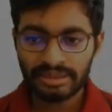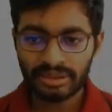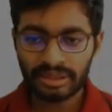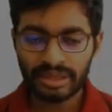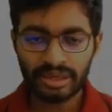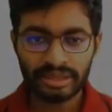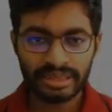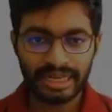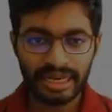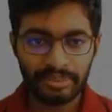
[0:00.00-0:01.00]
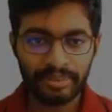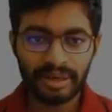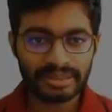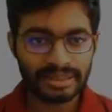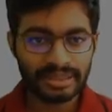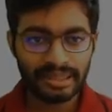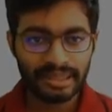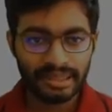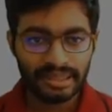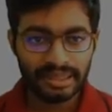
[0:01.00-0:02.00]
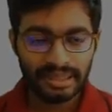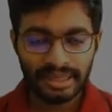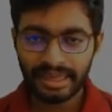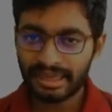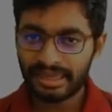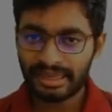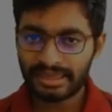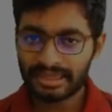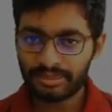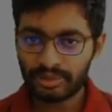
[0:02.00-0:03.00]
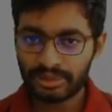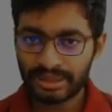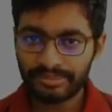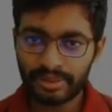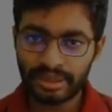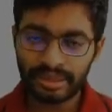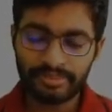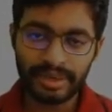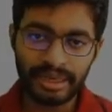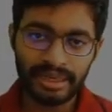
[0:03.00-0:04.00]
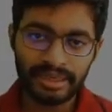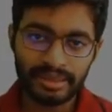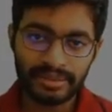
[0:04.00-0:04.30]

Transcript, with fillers: So click on create policy. Here it is the most important part.